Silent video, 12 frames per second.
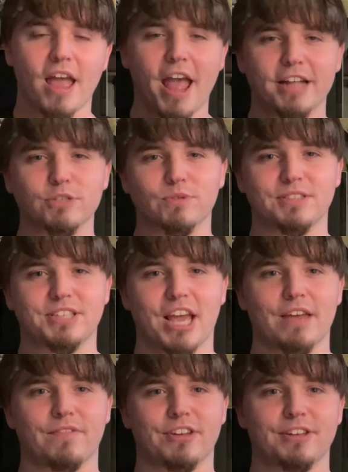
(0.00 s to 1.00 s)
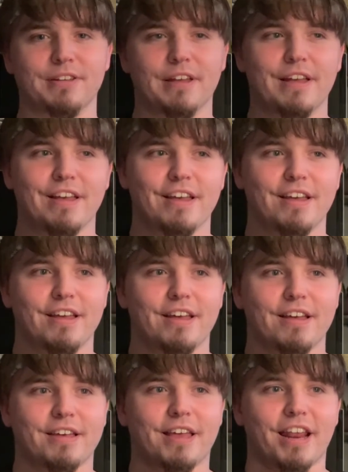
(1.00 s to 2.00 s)
Ends with David
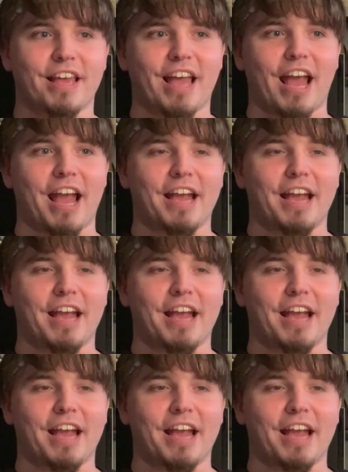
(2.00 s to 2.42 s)
getting